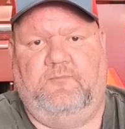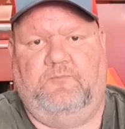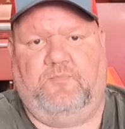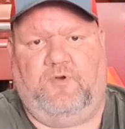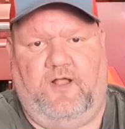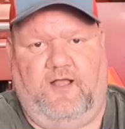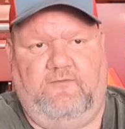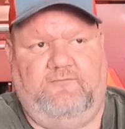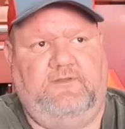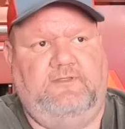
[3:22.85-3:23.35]

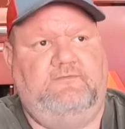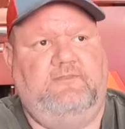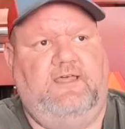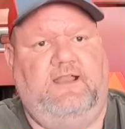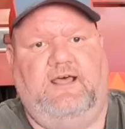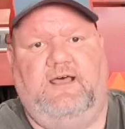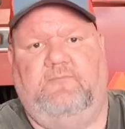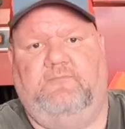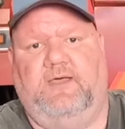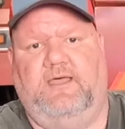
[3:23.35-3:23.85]
profit that
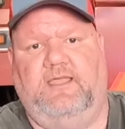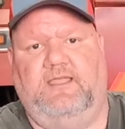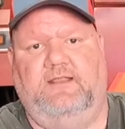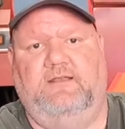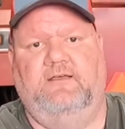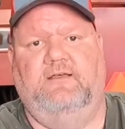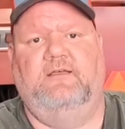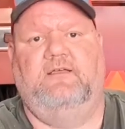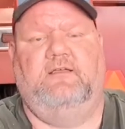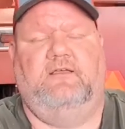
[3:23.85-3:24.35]
I
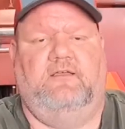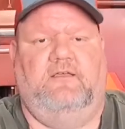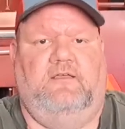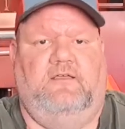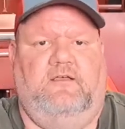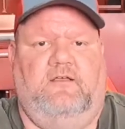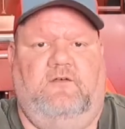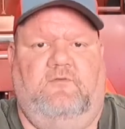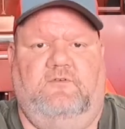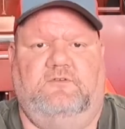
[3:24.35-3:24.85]
made
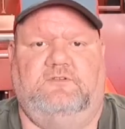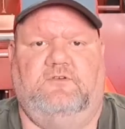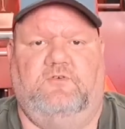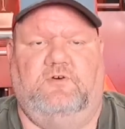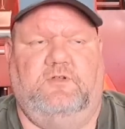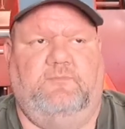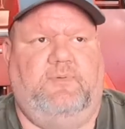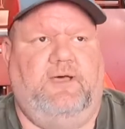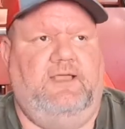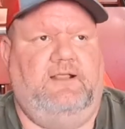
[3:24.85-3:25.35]
was
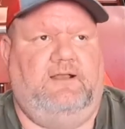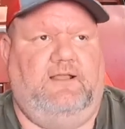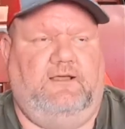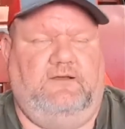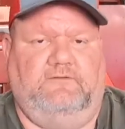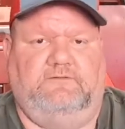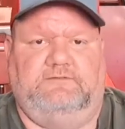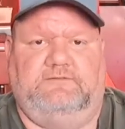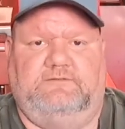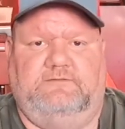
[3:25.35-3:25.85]
going to pay
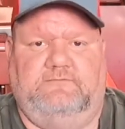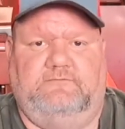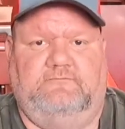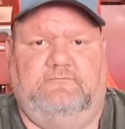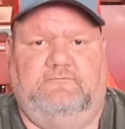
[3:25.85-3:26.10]
loans.